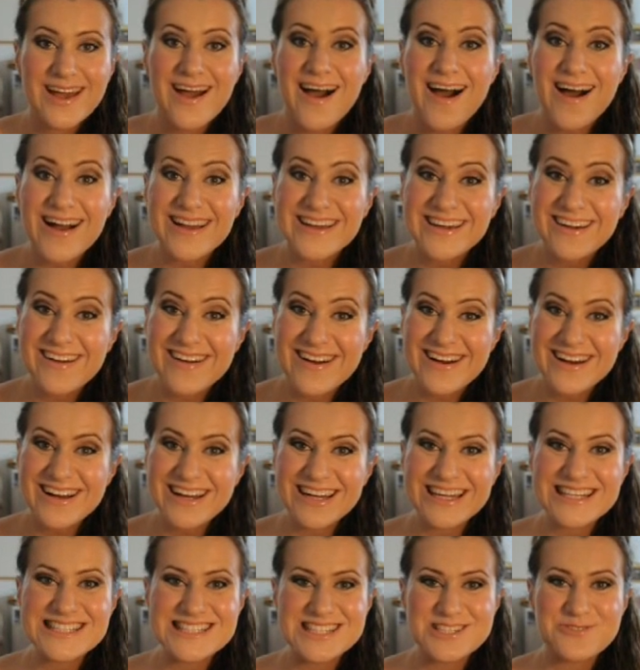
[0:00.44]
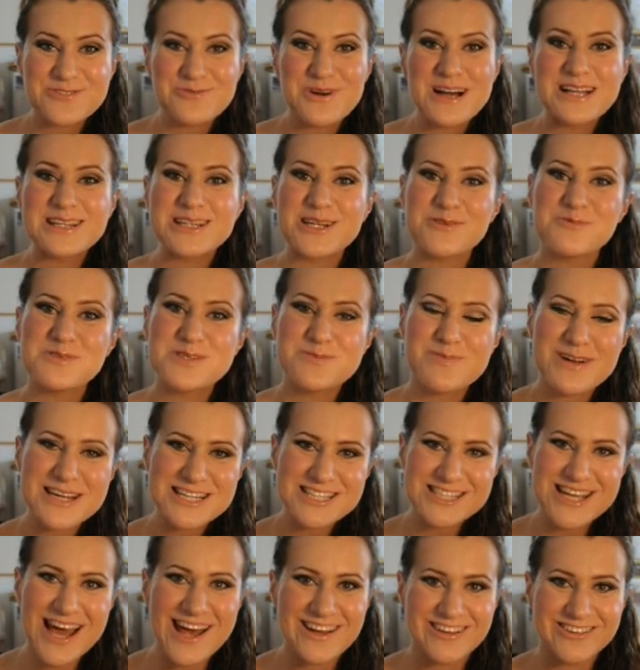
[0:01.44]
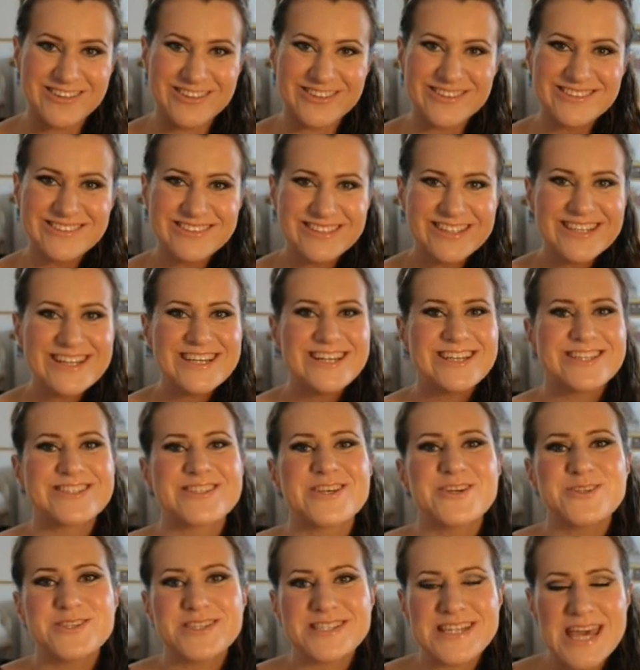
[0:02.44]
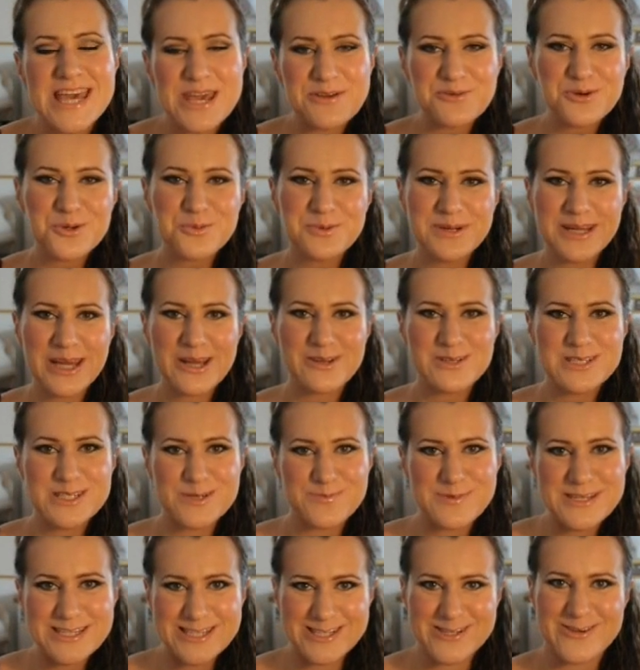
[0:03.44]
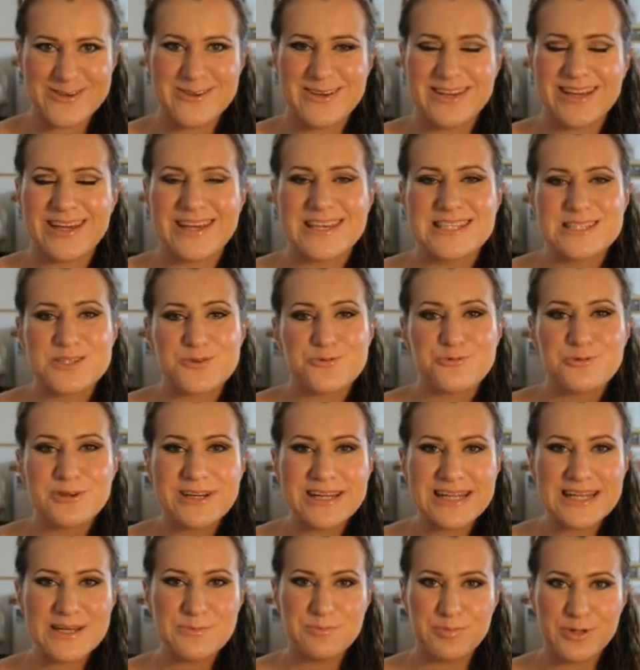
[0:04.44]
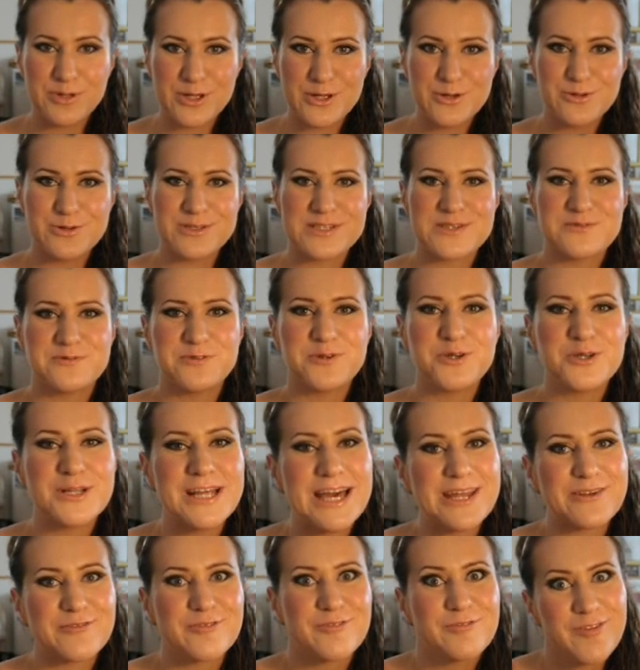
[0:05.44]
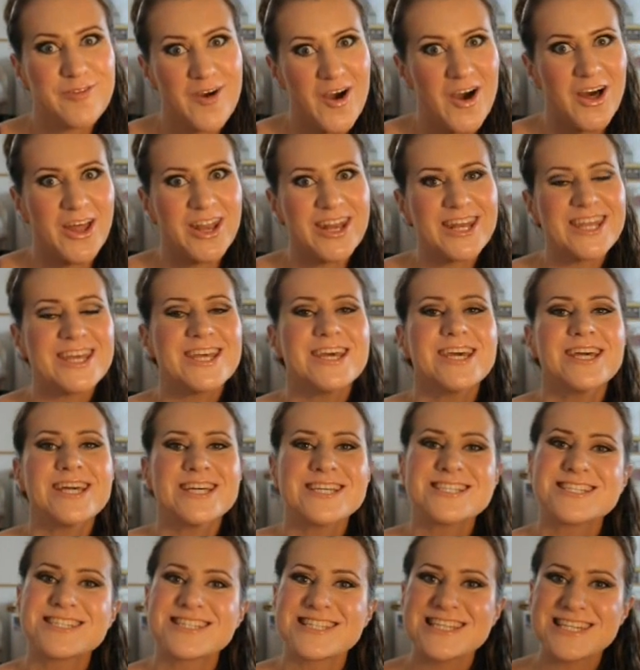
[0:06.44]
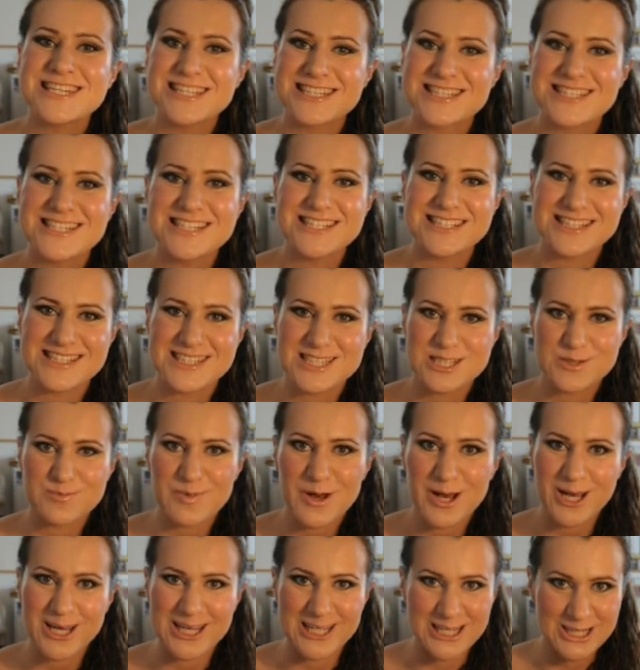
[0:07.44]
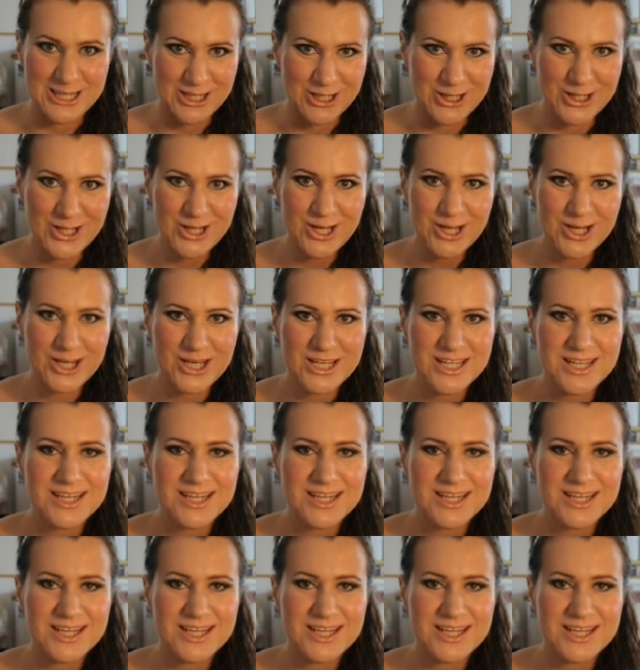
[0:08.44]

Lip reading: Hi guys, and welcome to my channel. So today what we're going to be doing is a really beautiful and fun 60s inspired look.